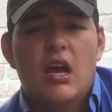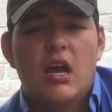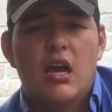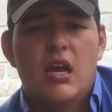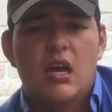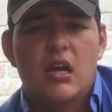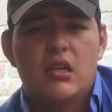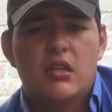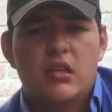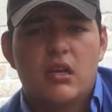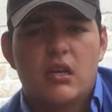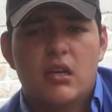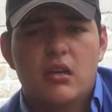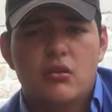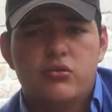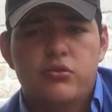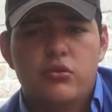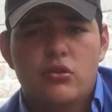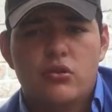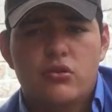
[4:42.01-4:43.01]
and
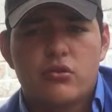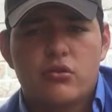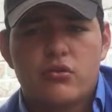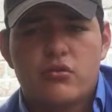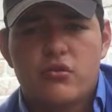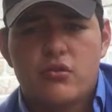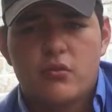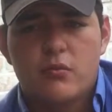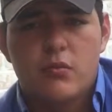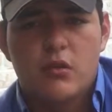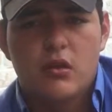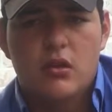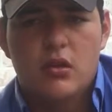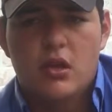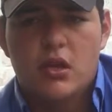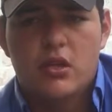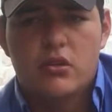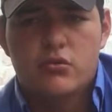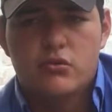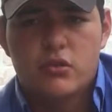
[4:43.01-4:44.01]
also consume
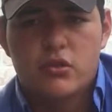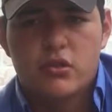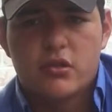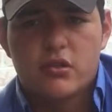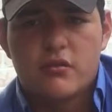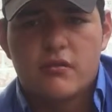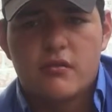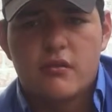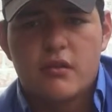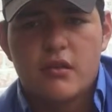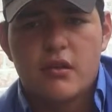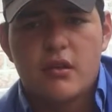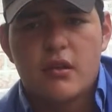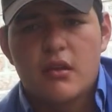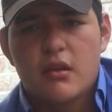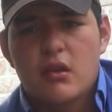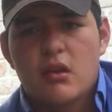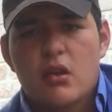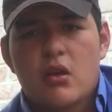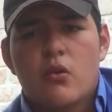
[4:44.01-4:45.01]
drugs.
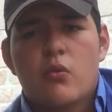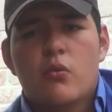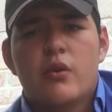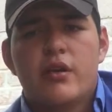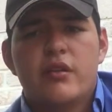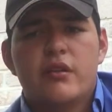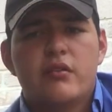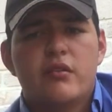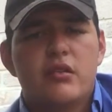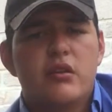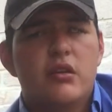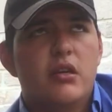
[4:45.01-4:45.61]
When,